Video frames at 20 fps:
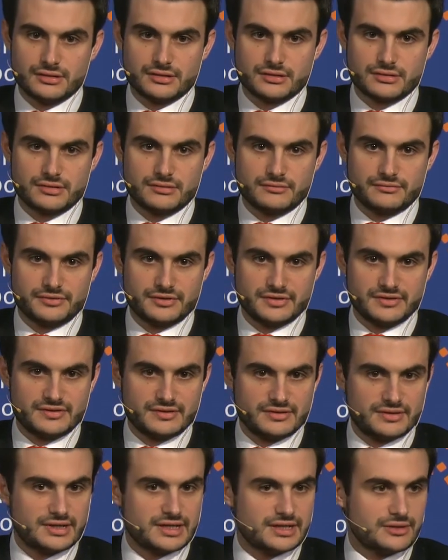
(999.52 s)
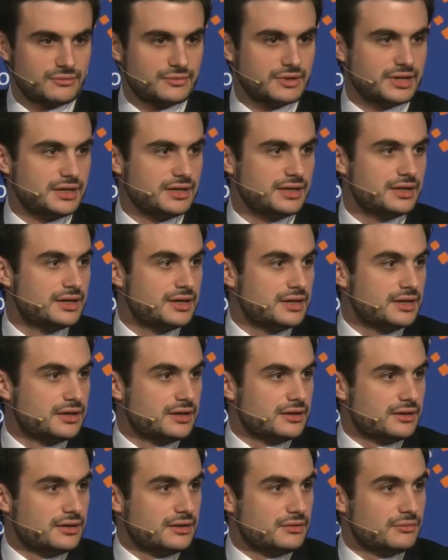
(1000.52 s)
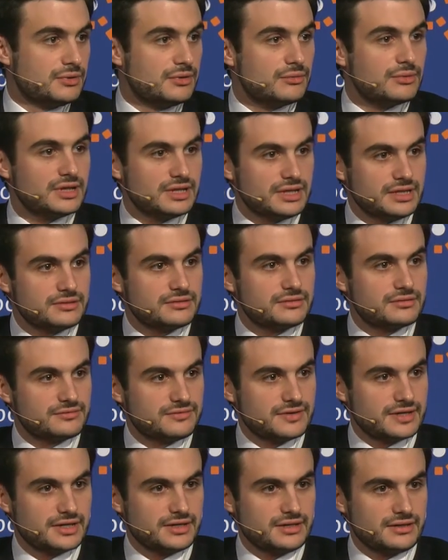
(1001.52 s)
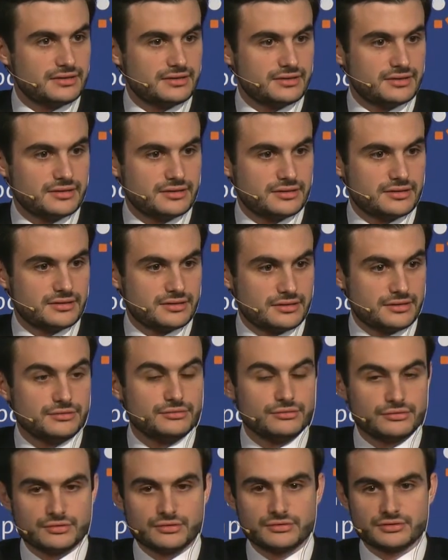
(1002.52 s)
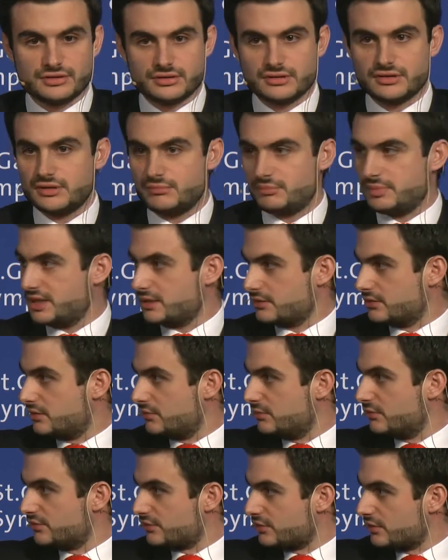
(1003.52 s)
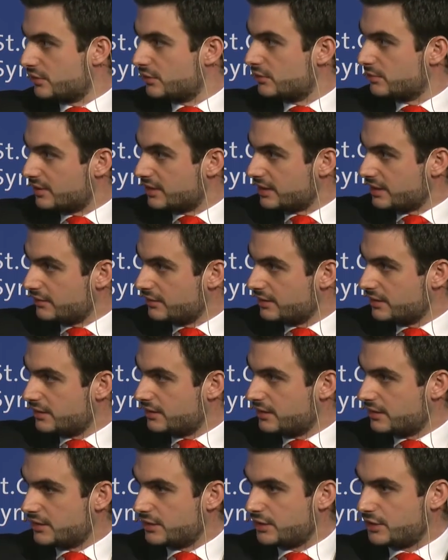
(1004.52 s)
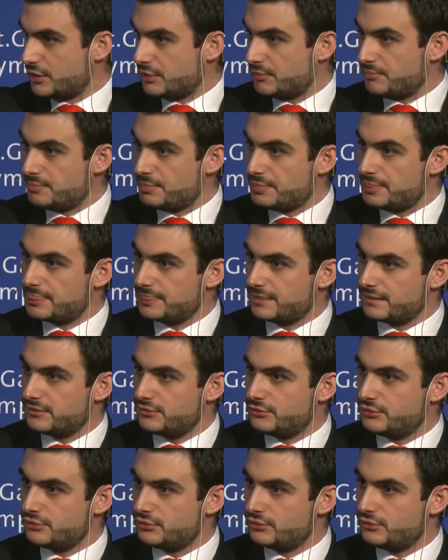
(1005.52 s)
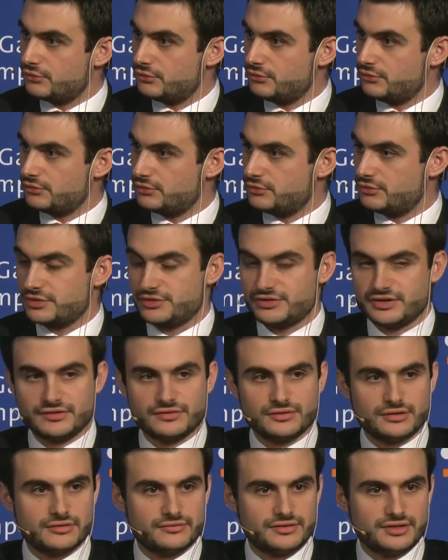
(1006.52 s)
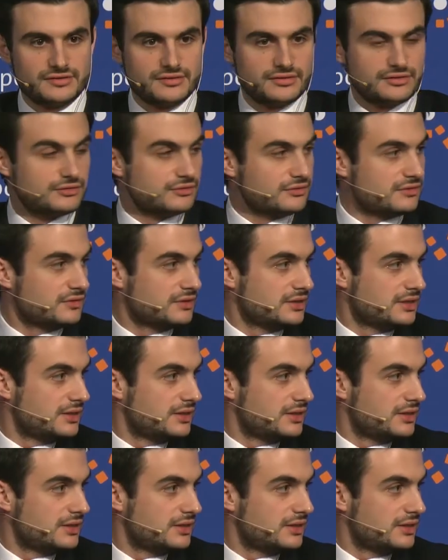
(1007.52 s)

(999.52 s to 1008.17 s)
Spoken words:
conference. In that way, we will need to find a new social compact almost globally to address all of these issues.